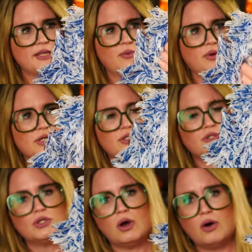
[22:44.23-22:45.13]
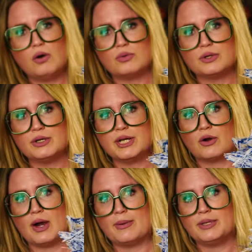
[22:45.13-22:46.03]
and they work so good
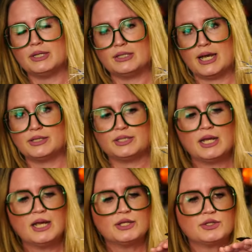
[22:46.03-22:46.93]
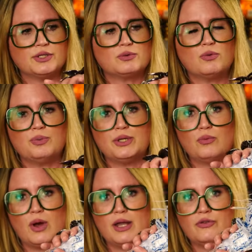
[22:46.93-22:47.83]
at grabbing the dust. So this one will be the
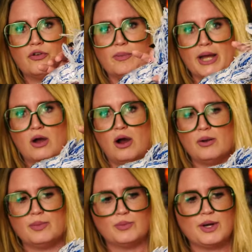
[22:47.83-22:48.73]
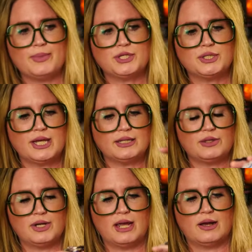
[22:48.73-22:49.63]
one for my car. Remember I mentioned that the
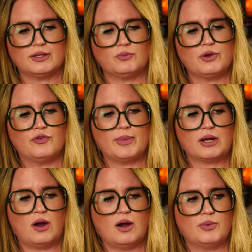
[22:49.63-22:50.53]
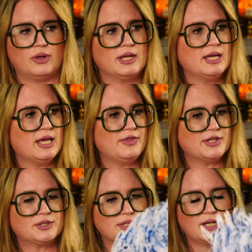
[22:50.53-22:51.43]
other day I got one for my car? Well,
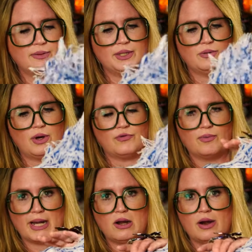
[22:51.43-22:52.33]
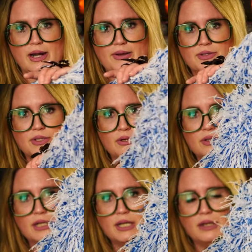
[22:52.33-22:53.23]
this is going to be the one for my car now.
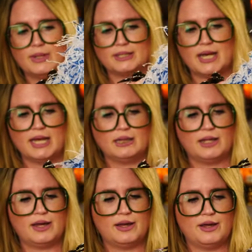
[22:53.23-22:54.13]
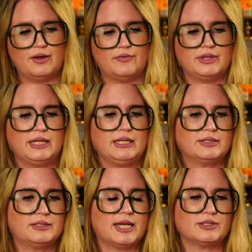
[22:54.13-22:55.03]
So anyways, I love
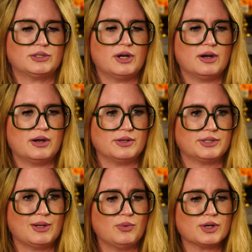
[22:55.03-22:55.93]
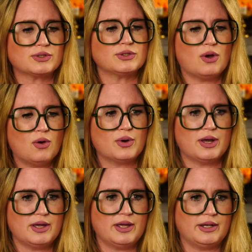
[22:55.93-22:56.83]
these dusters. They work so
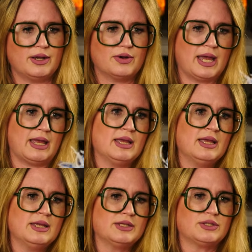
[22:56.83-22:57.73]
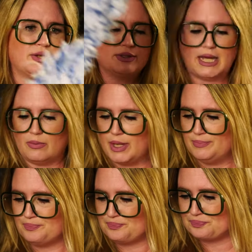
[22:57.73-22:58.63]
good. Okay, so there's that one.
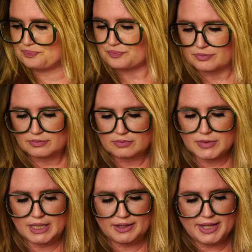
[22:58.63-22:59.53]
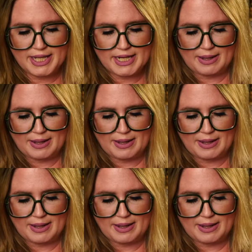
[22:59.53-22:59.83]
Then